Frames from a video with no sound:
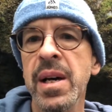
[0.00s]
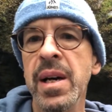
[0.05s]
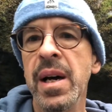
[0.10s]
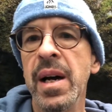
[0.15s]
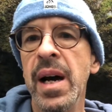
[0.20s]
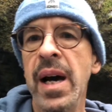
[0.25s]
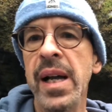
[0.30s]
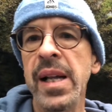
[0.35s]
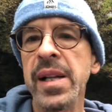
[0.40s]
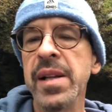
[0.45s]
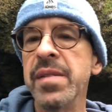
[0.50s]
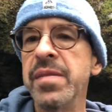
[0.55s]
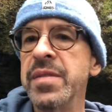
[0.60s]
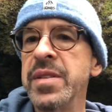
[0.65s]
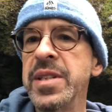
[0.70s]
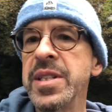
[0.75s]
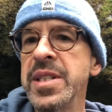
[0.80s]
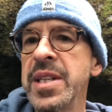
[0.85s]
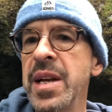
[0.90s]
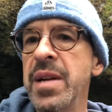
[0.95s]
I live in
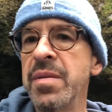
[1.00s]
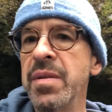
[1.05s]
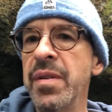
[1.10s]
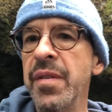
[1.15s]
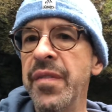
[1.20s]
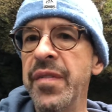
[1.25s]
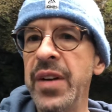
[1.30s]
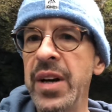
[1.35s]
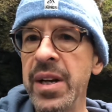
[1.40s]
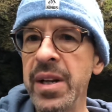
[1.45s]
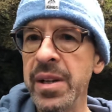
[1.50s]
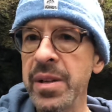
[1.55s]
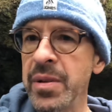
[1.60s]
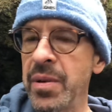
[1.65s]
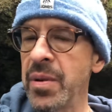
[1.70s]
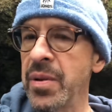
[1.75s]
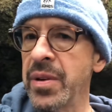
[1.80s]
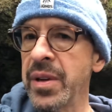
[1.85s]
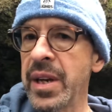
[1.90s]
San Rafael, Northern